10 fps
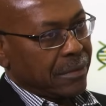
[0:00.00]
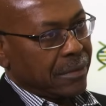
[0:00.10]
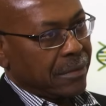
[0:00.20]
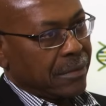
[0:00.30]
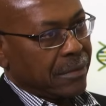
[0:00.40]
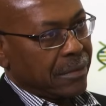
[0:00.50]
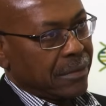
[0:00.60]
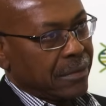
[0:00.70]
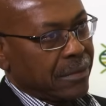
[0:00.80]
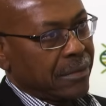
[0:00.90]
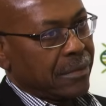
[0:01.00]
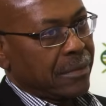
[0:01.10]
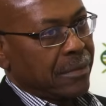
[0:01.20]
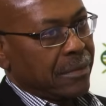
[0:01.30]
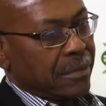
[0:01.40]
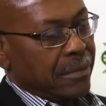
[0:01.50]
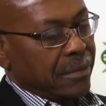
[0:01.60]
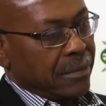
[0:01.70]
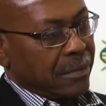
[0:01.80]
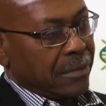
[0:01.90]

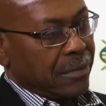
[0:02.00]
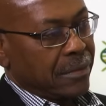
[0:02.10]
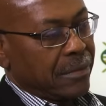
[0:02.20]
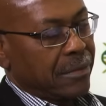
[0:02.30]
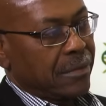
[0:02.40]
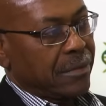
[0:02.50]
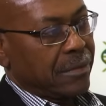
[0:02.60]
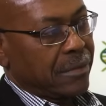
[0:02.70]
This person isn't speaking.